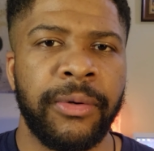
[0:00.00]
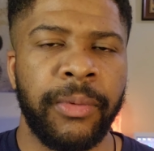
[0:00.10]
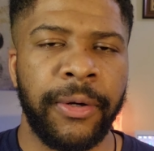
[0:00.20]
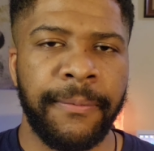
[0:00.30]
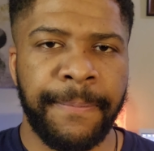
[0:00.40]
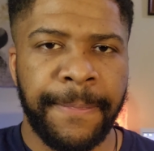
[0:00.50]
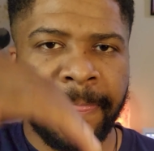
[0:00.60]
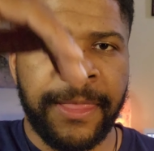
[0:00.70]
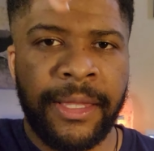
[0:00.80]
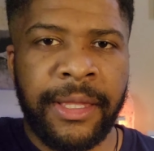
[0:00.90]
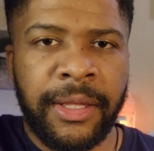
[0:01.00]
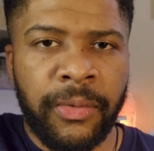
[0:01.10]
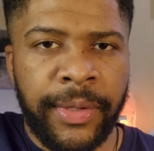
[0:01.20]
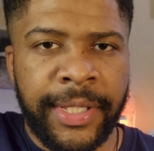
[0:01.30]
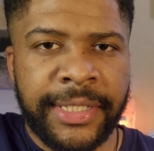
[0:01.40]
So
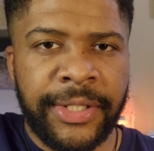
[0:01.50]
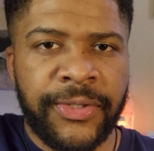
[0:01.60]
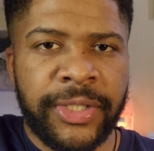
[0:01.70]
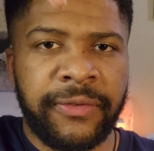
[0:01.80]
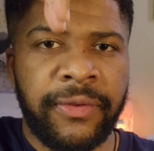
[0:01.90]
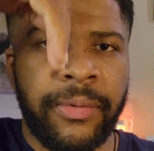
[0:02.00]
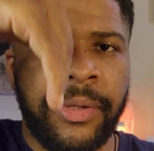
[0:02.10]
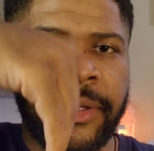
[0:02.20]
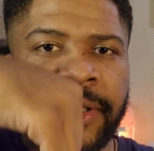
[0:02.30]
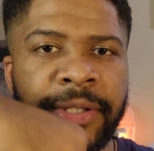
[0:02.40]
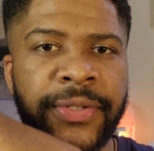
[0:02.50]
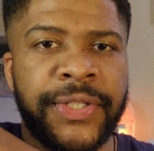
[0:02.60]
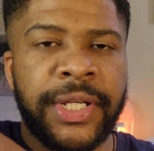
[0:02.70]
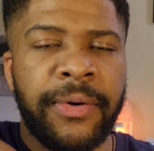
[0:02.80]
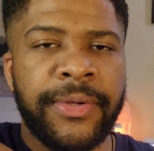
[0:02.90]
when this energy is flowing, these other
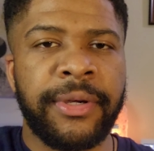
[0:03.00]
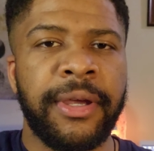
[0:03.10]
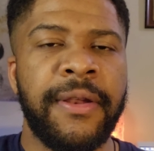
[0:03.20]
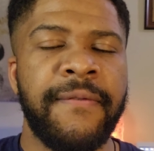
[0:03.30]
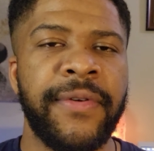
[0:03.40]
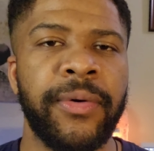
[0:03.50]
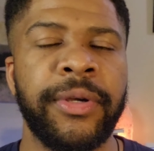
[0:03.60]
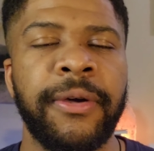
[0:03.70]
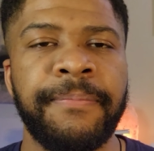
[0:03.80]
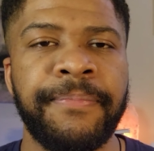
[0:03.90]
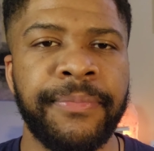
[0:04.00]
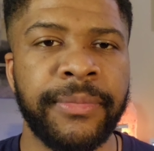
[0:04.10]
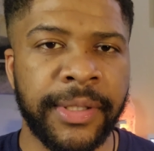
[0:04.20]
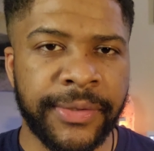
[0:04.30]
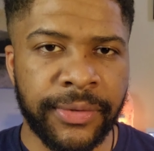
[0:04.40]
chakras are getting filled up.
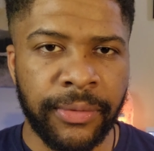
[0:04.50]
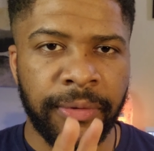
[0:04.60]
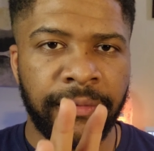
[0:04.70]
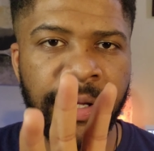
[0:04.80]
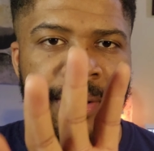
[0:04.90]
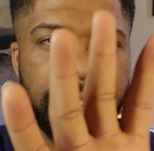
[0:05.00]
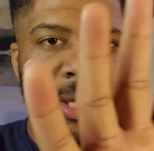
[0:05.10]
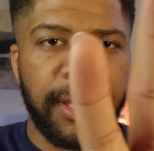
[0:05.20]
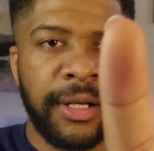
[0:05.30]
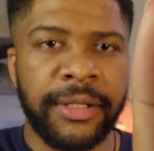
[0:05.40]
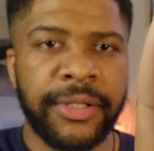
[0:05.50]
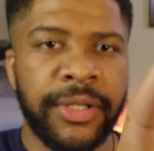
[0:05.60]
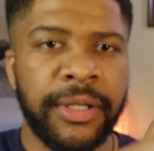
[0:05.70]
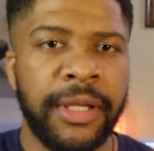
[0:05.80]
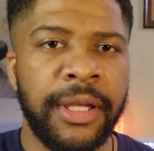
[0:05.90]
So the front side
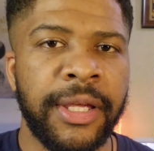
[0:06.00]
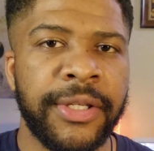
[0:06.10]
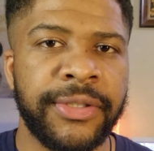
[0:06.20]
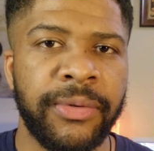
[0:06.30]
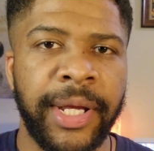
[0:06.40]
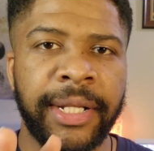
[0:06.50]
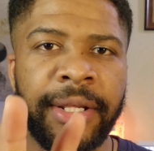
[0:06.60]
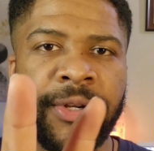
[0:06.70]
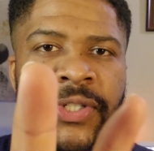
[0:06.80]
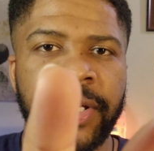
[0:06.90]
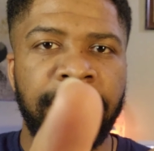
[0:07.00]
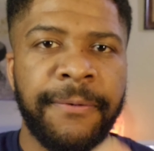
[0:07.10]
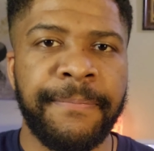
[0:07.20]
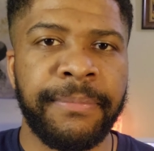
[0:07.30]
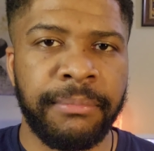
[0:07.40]
direct energy out,
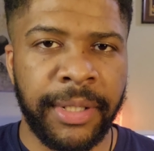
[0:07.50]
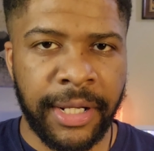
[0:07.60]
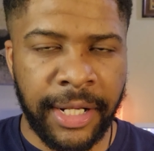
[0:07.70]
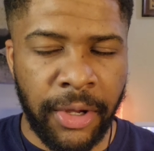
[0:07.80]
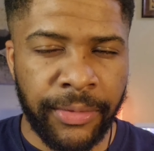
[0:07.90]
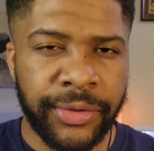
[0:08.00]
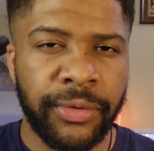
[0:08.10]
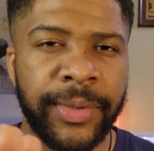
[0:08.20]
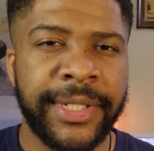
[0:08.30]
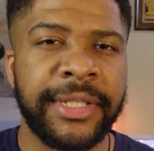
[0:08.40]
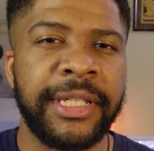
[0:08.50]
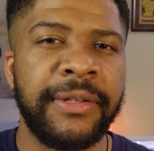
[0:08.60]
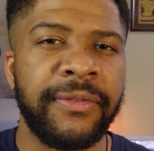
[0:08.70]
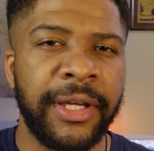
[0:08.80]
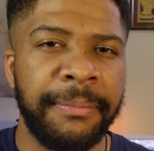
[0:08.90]
but it can also
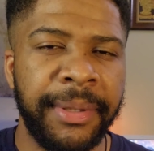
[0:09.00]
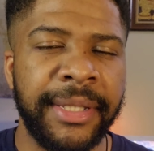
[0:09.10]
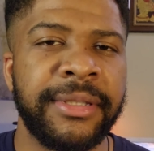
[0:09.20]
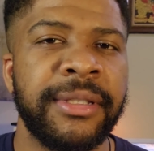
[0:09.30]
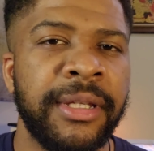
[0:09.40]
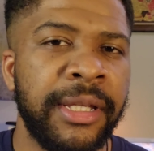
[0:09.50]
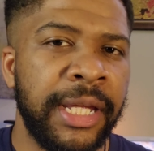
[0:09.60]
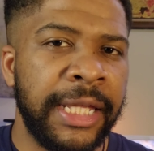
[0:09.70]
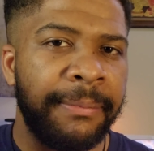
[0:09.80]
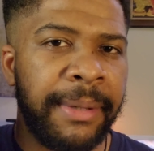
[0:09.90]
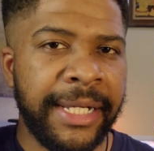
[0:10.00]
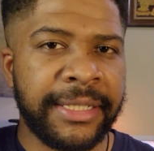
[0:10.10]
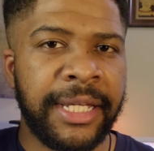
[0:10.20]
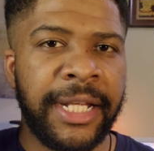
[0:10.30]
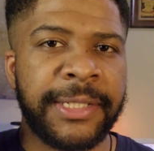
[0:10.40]
receive a bit. The back
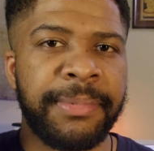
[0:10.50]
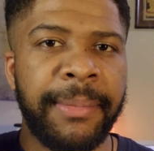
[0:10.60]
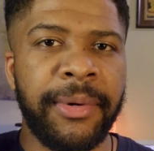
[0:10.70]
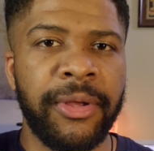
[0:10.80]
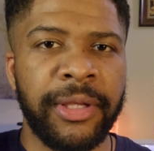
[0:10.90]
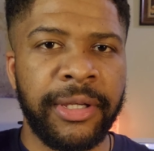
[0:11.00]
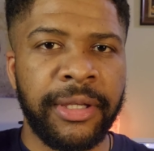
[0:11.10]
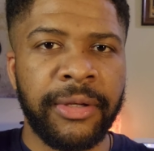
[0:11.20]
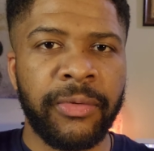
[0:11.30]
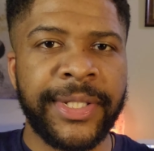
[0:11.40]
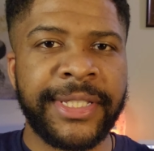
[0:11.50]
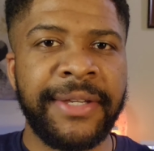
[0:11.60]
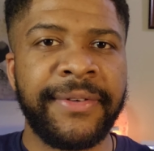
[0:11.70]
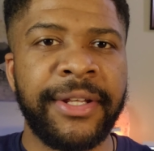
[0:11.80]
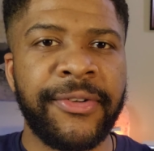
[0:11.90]
side is primarily
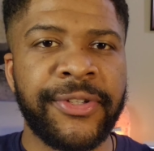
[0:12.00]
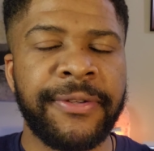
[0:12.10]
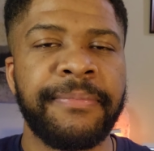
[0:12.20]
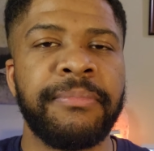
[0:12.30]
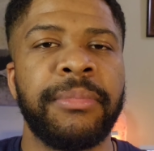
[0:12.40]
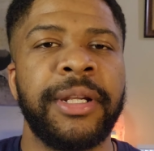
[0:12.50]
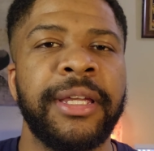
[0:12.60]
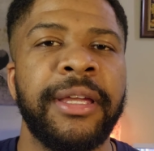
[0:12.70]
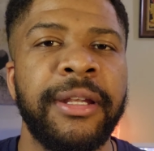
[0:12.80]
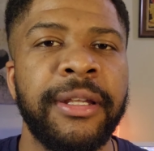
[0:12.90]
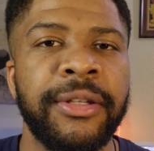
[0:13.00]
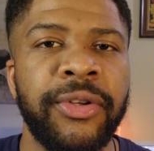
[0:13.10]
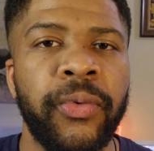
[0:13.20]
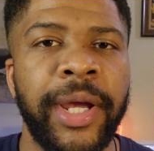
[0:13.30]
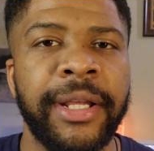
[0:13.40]
receiving energy, but it can
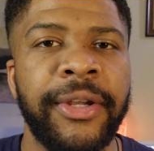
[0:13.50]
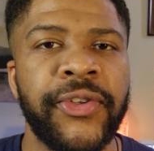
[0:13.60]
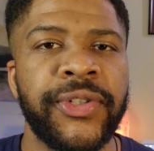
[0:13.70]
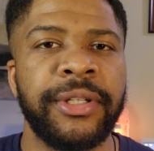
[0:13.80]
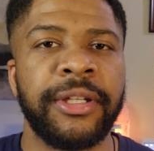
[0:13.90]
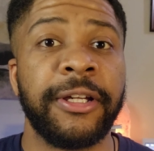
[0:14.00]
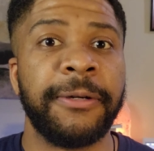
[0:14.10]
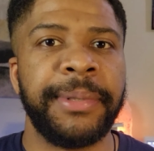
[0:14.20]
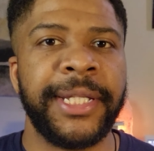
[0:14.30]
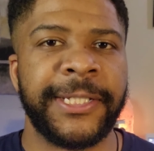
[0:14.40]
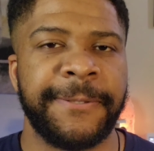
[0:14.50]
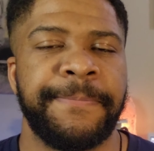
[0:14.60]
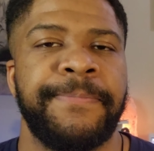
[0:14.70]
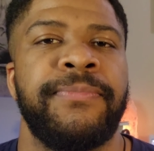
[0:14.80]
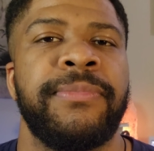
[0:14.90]
direct energy a bit,
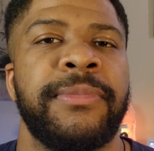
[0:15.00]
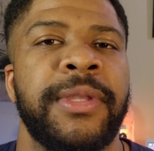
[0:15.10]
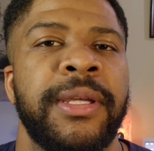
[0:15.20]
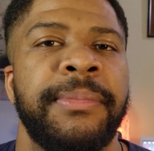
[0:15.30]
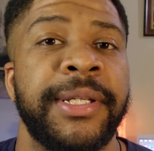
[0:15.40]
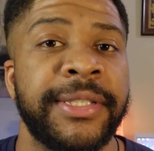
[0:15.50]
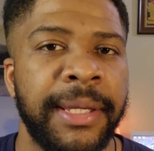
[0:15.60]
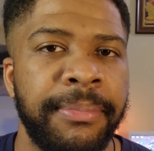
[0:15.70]
because they